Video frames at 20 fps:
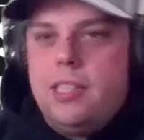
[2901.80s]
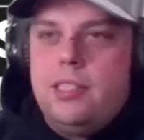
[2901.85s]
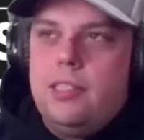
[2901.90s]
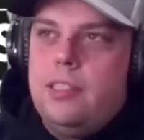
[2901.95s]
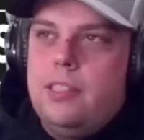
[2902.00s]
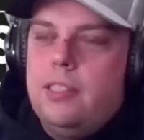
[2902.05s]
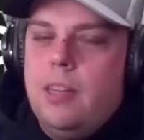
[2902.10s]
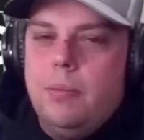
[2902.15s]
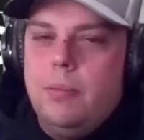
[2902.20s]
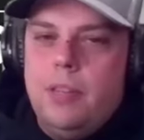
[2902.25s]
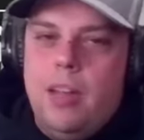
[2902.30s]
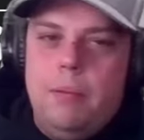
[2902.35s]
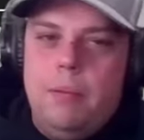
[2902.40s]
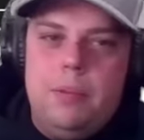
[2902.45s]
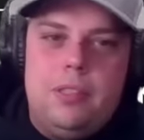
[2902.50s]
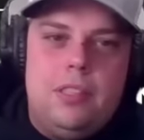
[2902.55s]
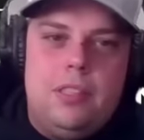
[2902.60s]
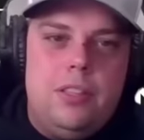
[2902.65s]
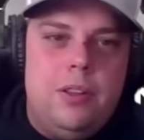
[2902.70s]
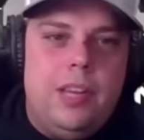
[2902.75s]

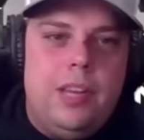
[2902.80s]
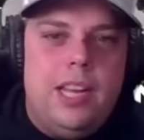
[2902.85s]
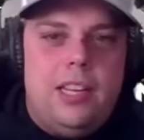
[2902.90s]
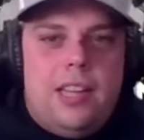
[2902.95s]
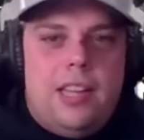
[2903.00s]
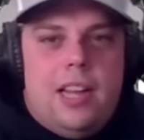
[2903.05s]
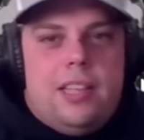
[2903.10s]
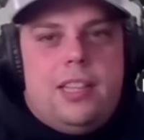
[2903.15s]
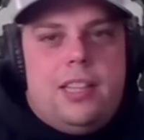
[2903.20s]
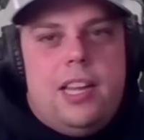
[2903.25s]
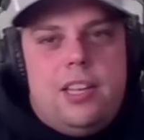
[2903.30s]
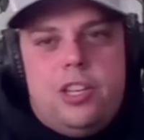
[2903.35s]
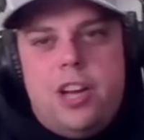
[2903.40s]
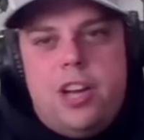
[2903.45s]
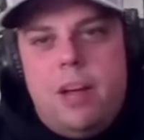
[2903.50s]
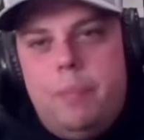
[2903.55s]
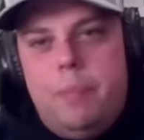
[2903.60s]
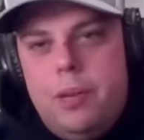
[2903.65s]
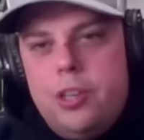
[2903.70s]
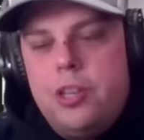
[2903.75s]
Sometimes you get that
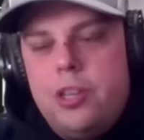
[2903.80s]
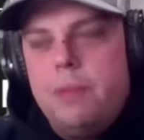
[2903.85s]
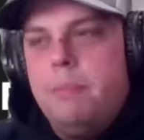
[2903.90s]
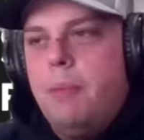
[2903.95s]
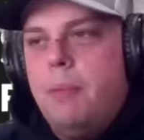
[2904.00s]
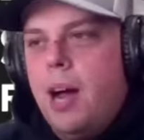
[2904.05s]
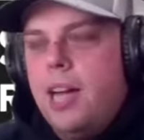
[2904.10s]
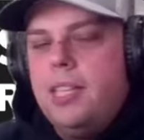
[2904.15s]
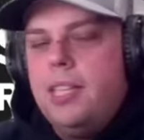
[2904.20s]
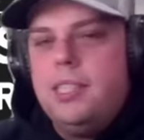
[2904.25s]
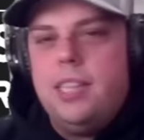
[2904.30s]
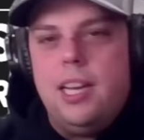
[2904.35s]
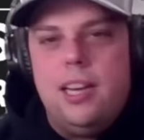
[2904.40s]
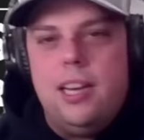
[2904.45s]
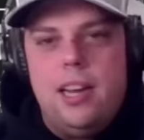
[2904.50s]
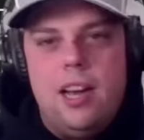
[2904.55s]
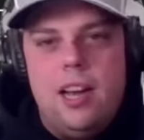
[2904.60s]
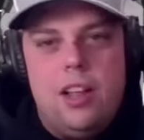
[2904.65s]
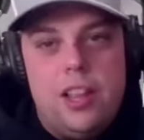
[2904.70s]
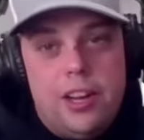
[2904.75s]
championship mindset
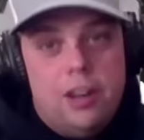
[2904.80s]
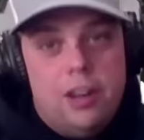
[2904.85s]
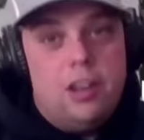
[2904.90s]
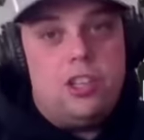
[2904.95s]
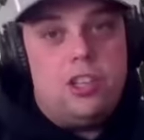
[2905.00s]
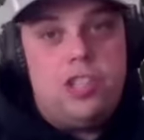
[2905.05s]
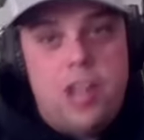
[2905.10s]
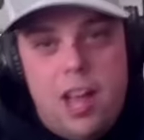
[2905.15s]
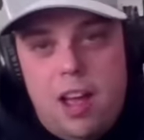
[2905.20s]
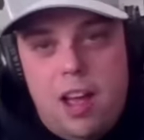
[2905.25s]
now that you're a champ,